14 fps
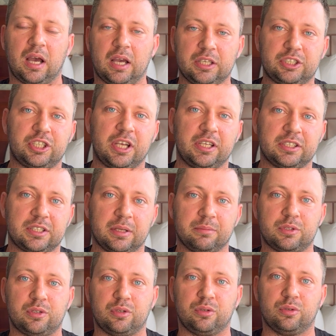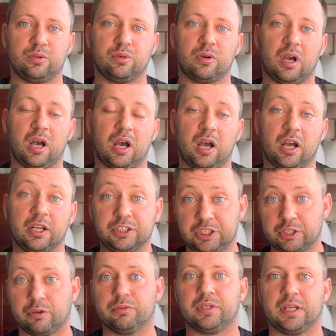I changed them to
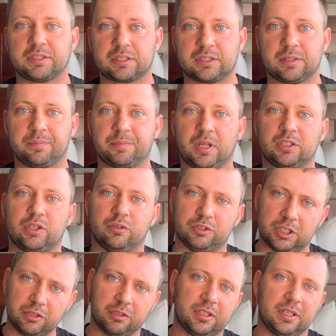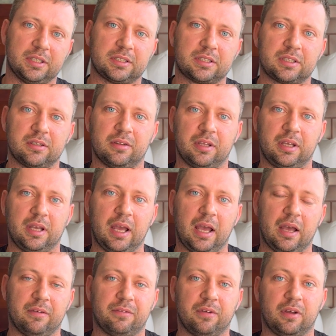Giro discs. So Giro disc, they
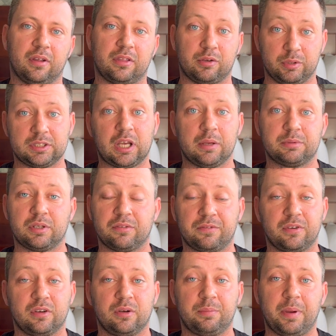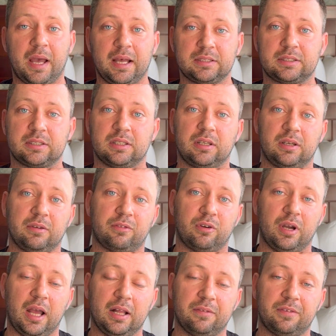have three types of pads for
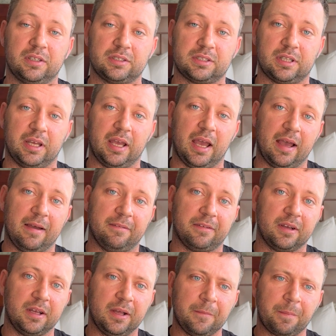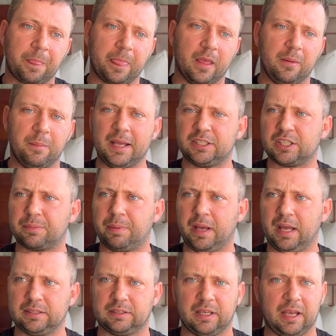Alphas. They have a magic
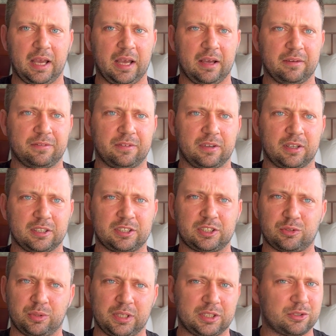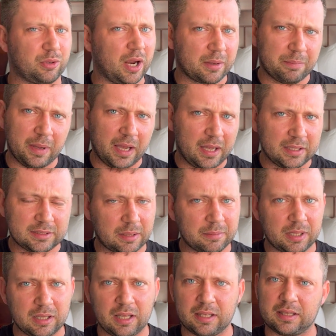pad, they have a street track pad,
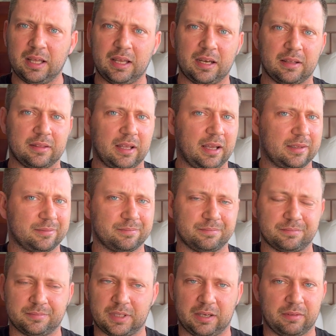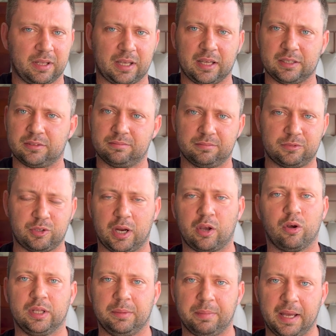something like that, and then kind of like a track
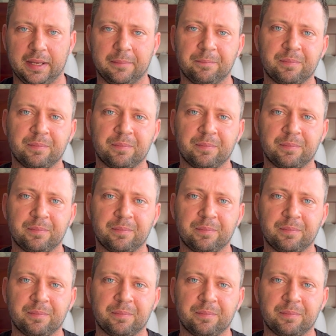only pad.